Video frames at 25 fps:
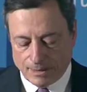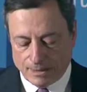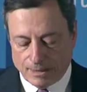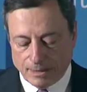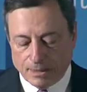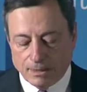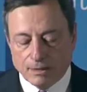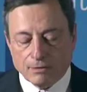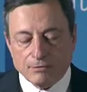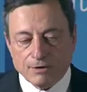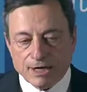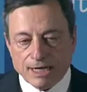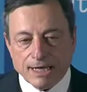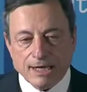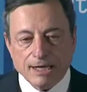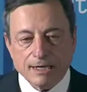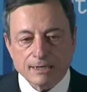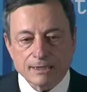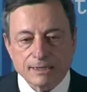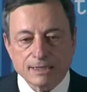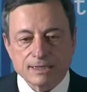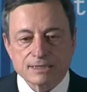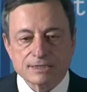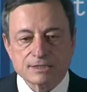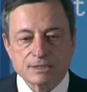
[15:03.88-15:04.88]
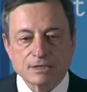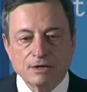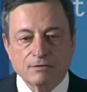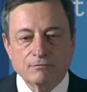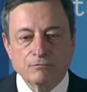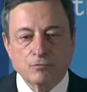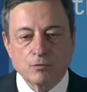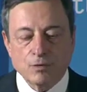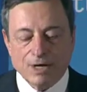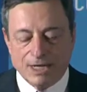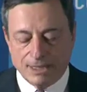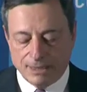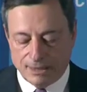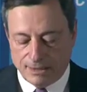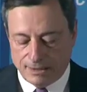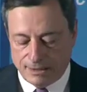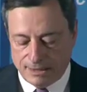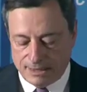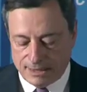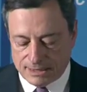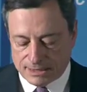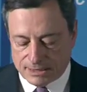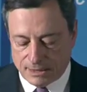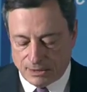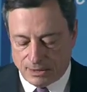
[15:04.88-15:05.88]
Regardless of whether
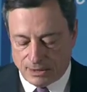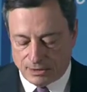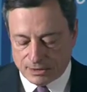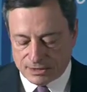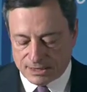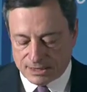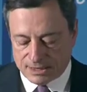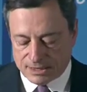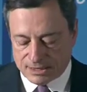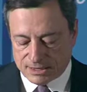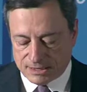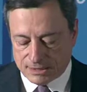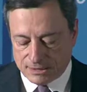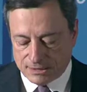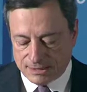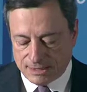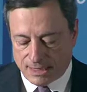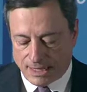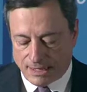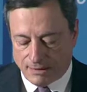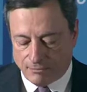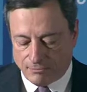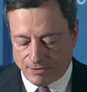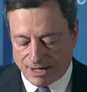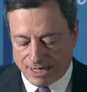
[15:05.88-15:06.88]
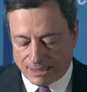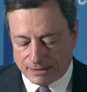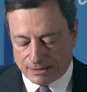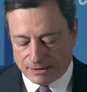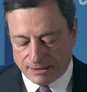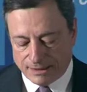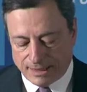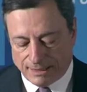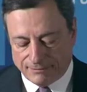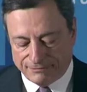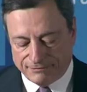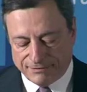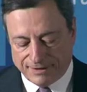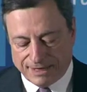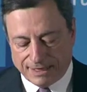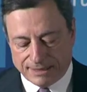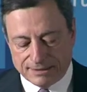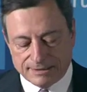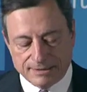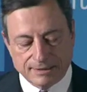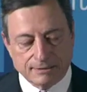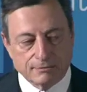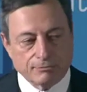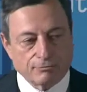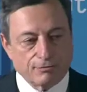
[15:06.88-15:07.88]
these losses directly
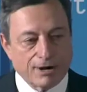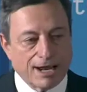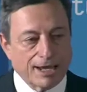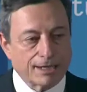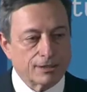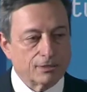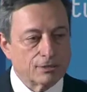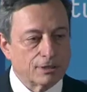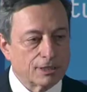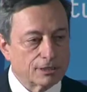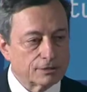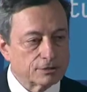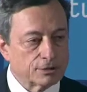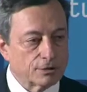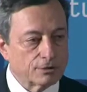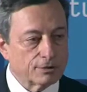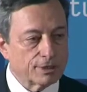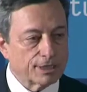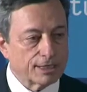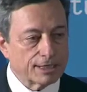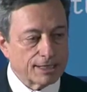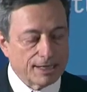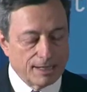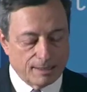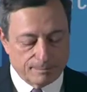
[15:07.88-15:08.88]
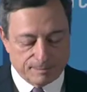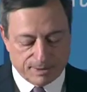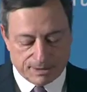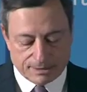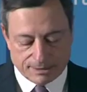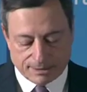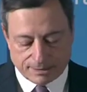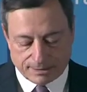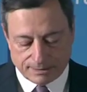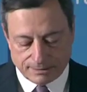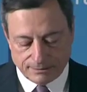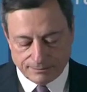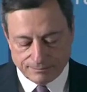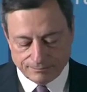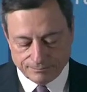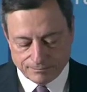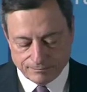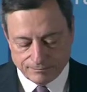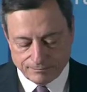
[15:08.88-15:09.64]
affected regulatory capital,